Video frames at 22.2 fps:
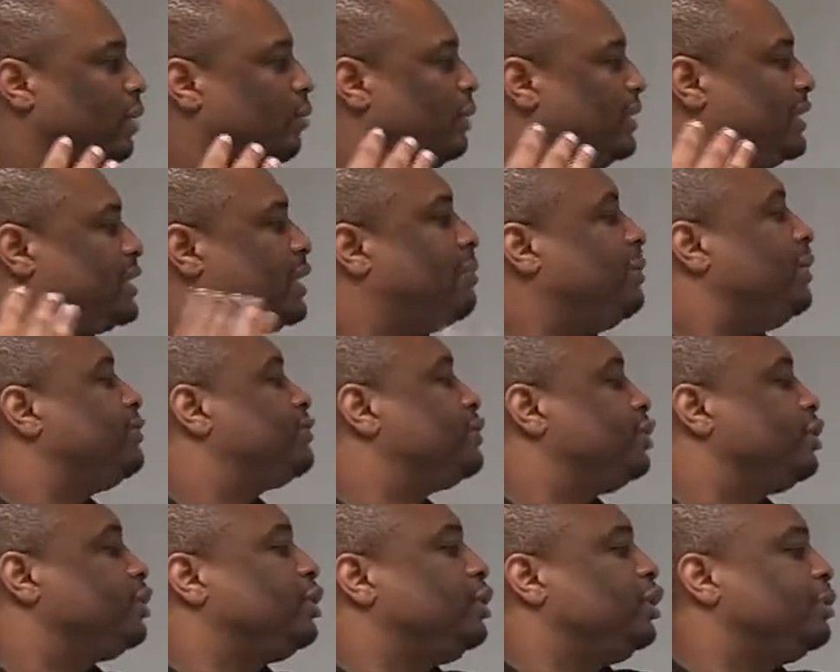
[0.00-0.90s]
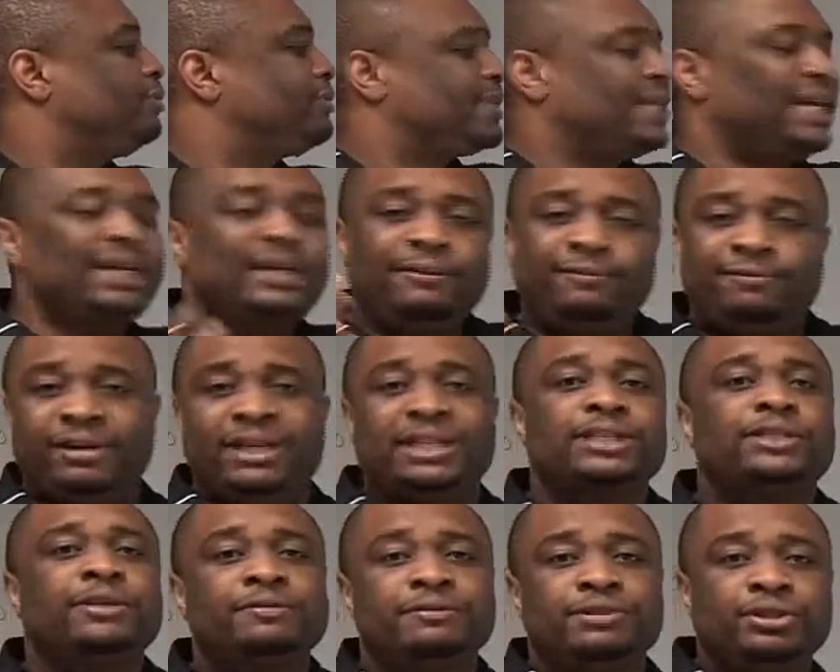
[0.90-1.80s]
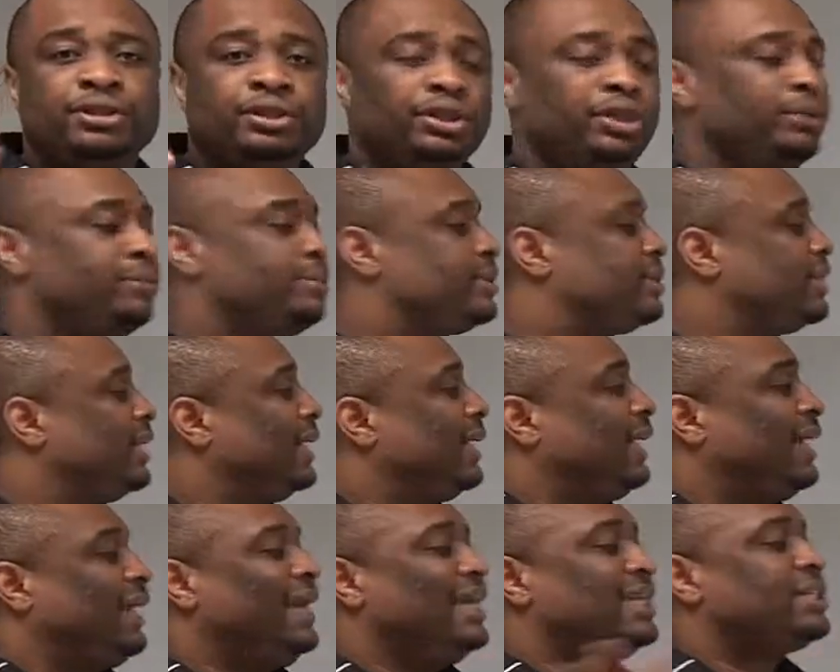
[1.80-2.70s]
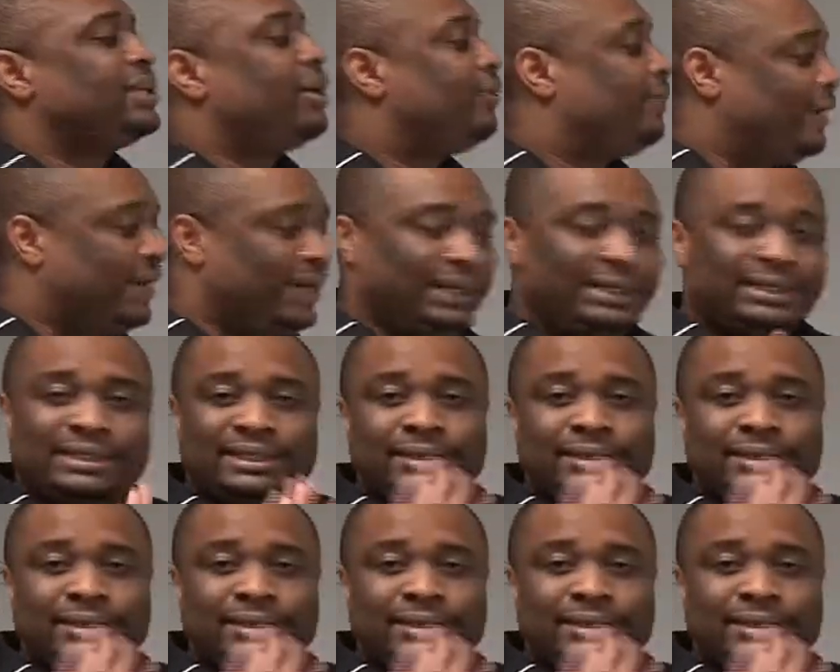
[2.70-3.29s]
with sum of 2 cubes and difference of 2 cubes, is already